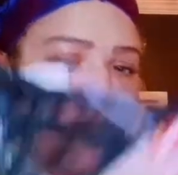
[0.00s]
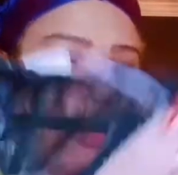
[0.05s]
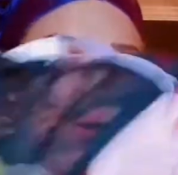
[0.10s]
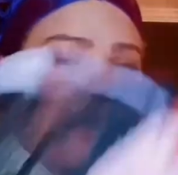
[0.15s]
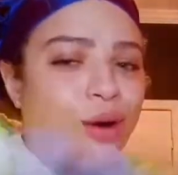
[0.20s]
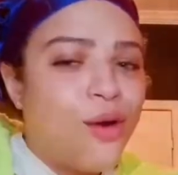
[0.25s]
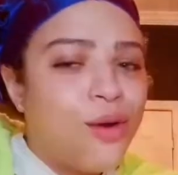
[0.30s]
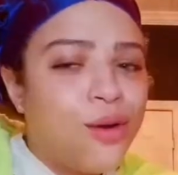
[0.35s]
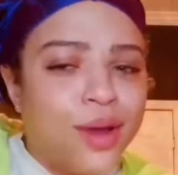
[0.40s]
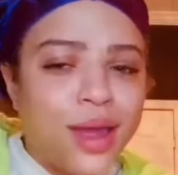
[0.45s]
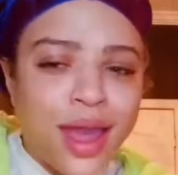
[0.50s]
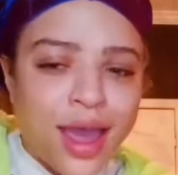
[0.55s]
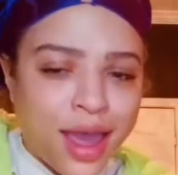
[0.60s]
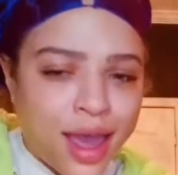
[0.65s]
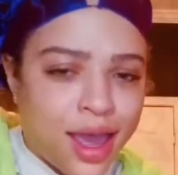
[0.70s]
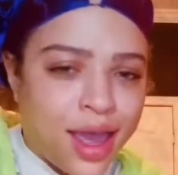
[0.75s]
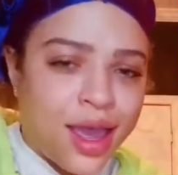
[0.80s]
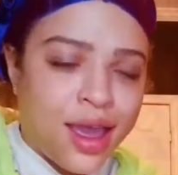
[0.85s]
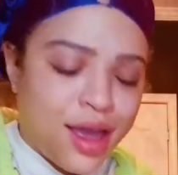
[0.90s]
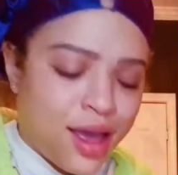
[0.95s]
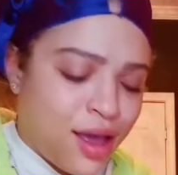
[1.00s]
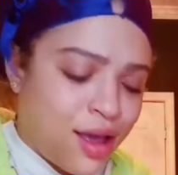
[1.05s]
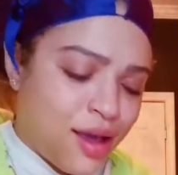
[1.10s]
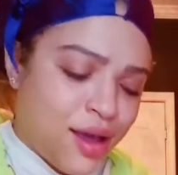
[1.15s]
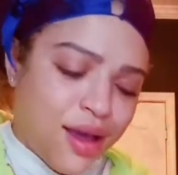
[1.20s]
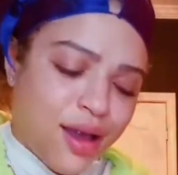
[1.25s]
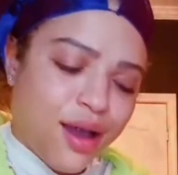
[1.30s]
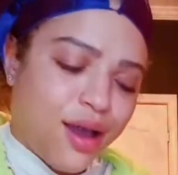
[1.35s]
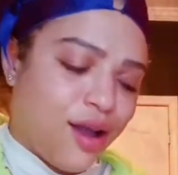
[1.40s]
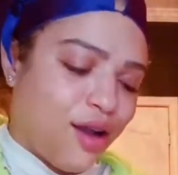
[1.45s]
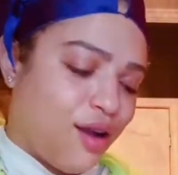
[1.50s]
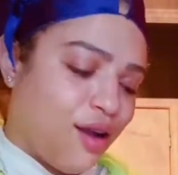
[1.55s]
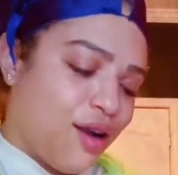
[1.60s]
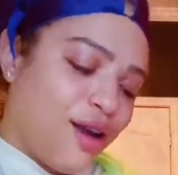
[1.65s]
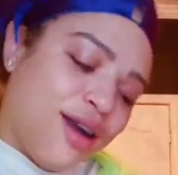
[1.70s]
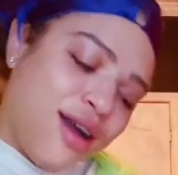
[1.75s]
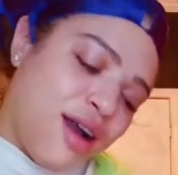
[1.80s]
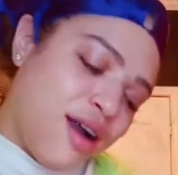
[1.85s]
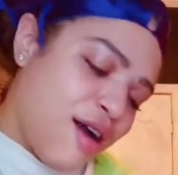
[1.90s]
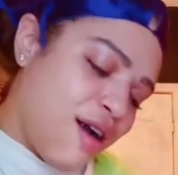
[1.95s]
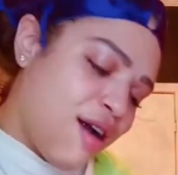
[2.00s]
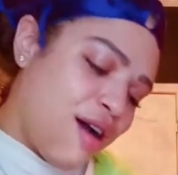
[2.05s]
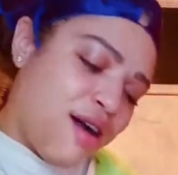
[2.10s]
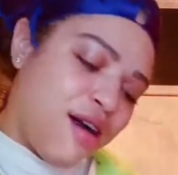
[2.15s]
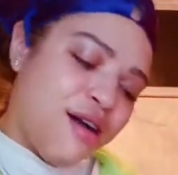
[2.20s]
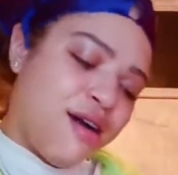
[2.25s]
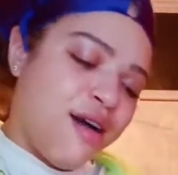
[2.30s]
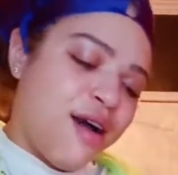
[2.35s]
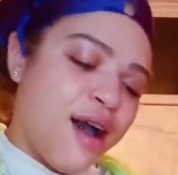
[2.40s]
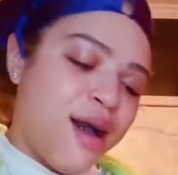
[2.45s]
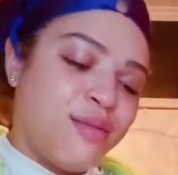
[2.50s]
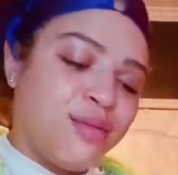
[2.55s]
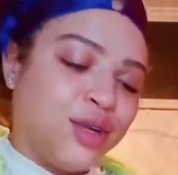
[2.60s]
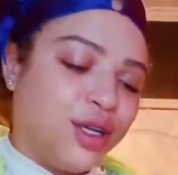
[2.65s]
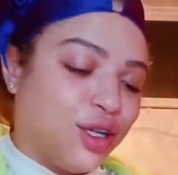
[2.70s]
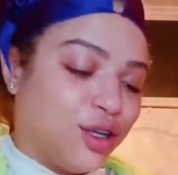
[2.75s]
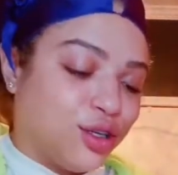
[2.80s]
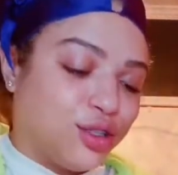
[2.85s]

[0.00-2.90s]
Okay. Girl, I'm gonna look